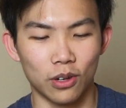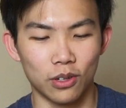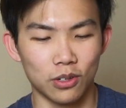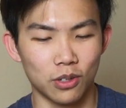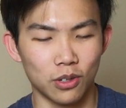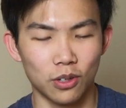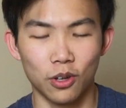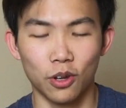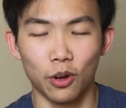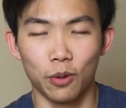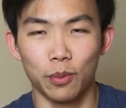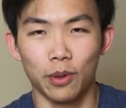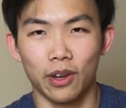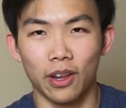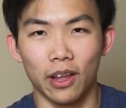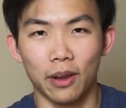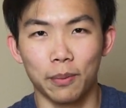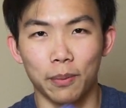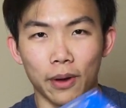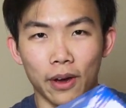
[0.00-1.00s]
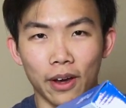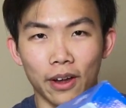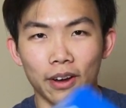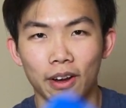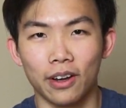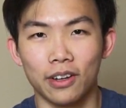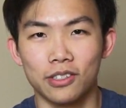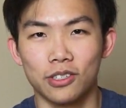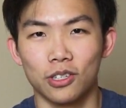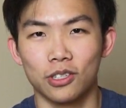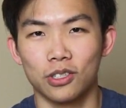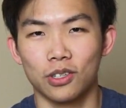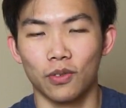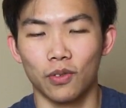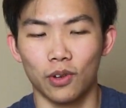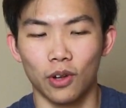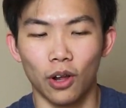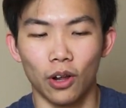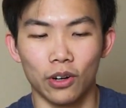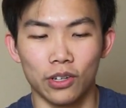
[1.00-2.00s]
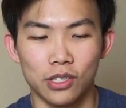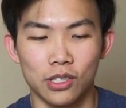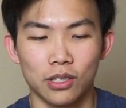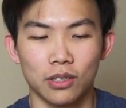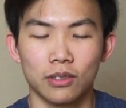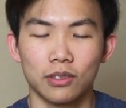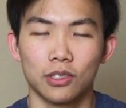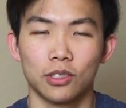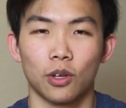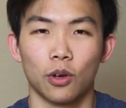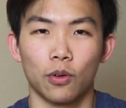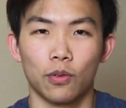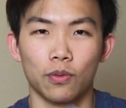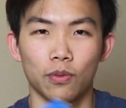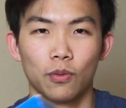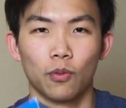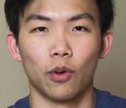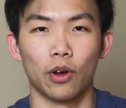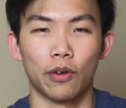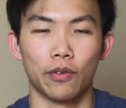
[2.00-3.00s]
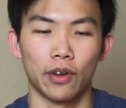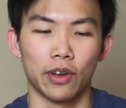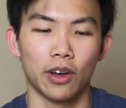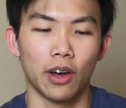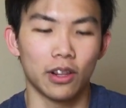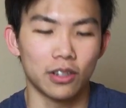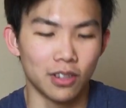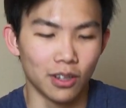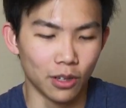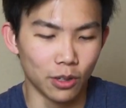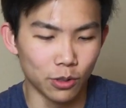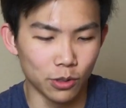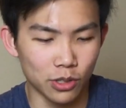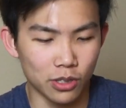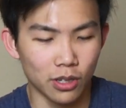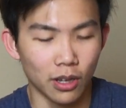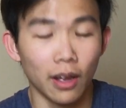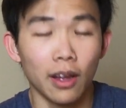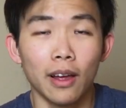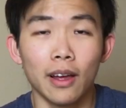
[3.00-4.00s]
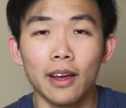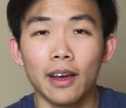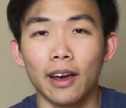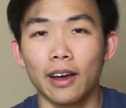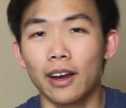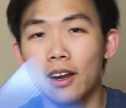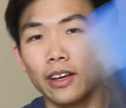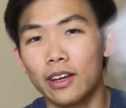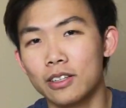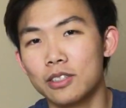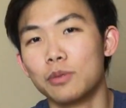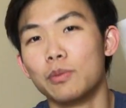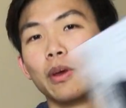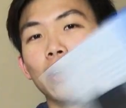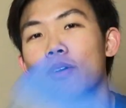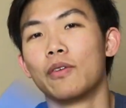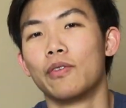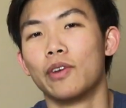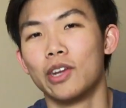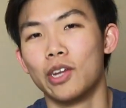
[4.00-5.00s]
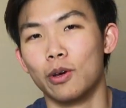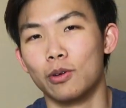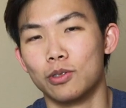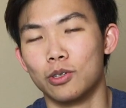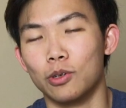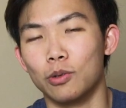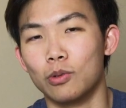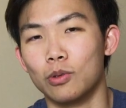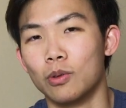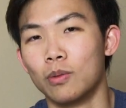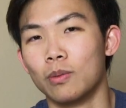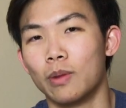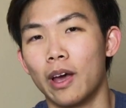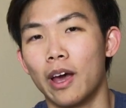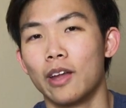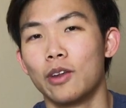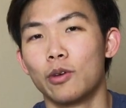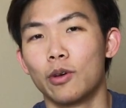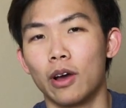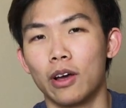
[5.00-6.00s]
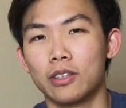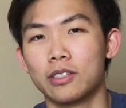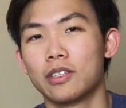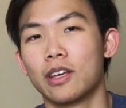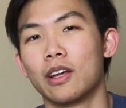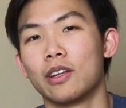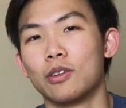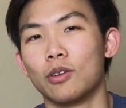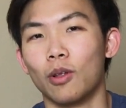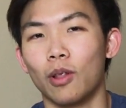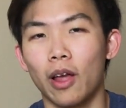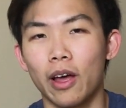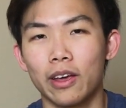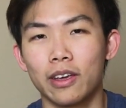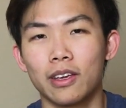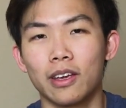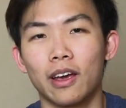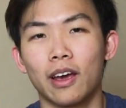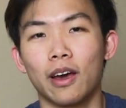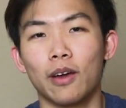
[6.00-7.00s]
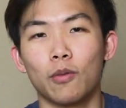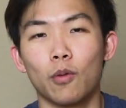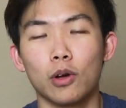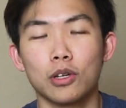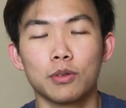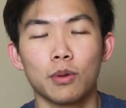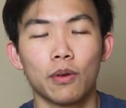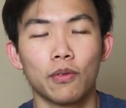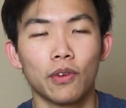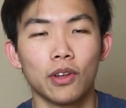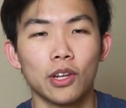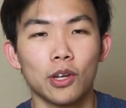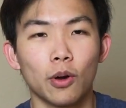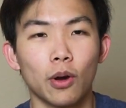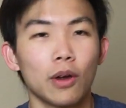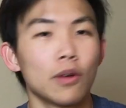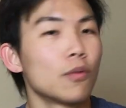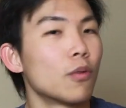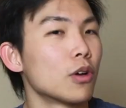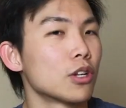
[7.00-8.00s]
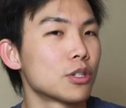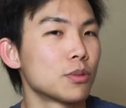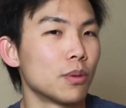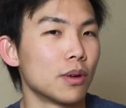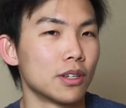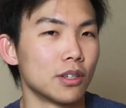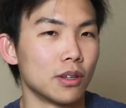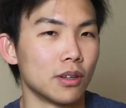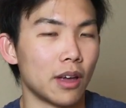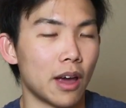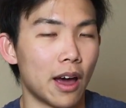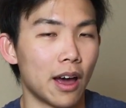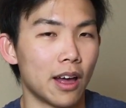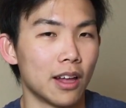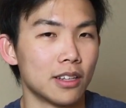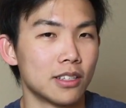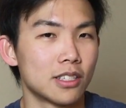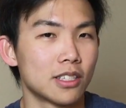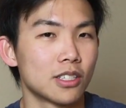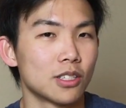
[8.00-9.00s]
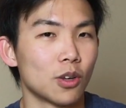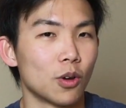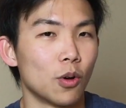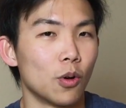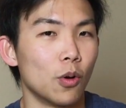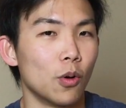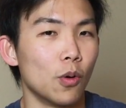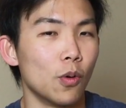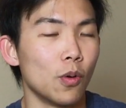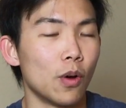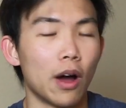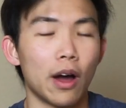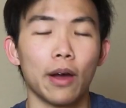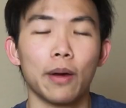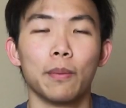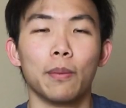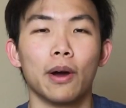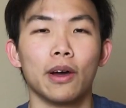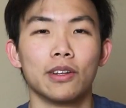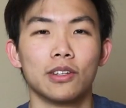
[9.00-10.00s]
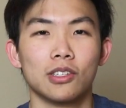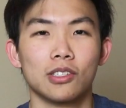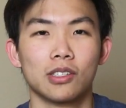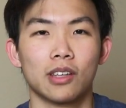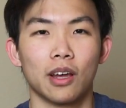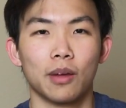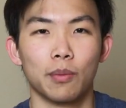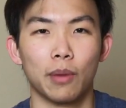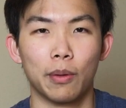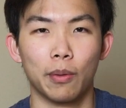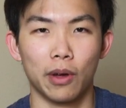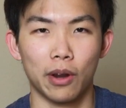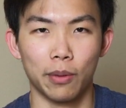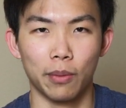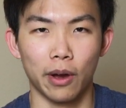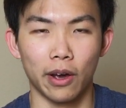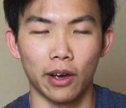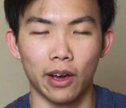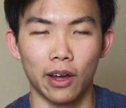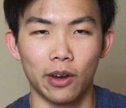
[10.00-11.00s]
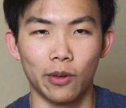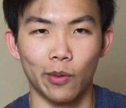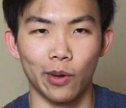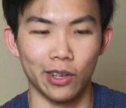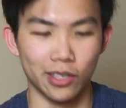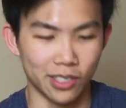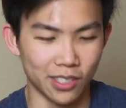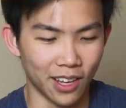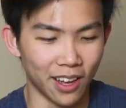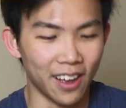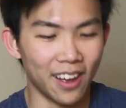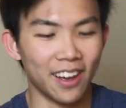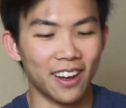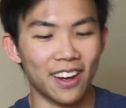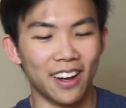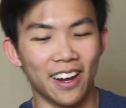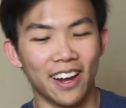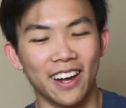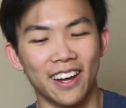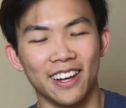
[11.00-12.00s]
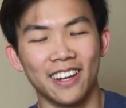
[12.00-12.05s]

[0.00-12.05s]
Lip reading: I thought it couldn't be that bad, and it's just $7. So what have I got to lose? And I get to make a video too. And you guys get to like and watch my video and watch my ads, so I might just get my money back anyways.